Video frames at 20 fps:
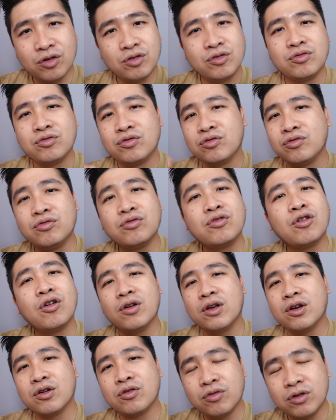do you call
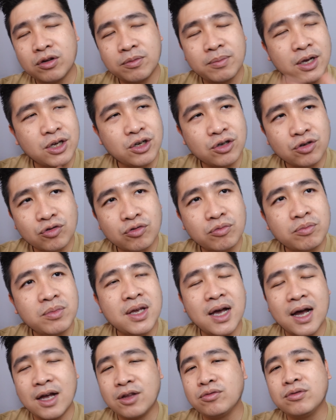it a cooling measure, to
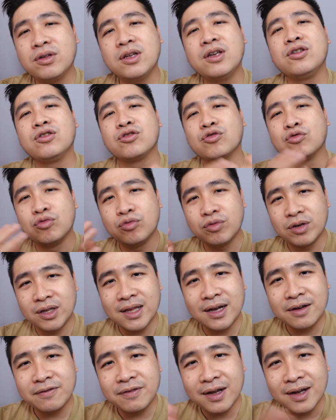me I don't think it's cool
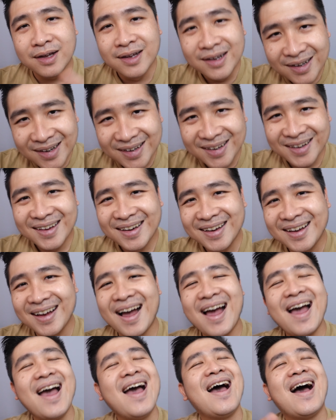enough lah.
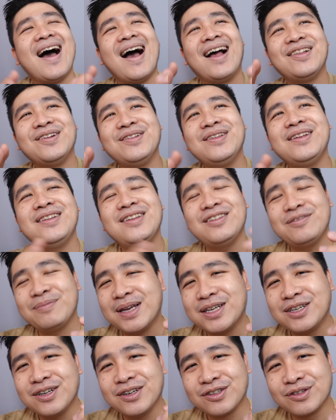I don't think this
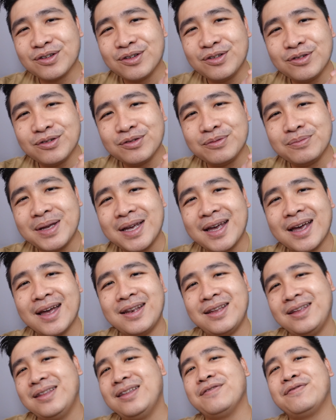measure is going to make
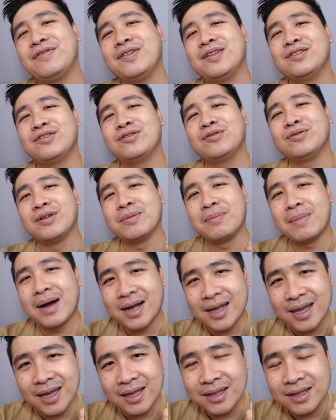any difference to the
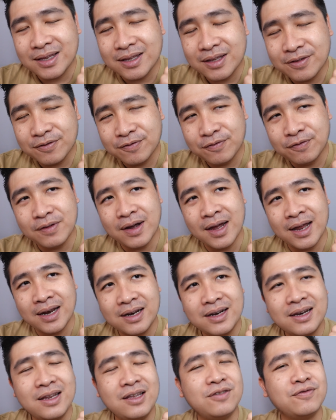market,
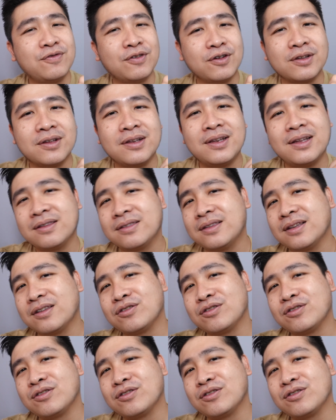at least for the next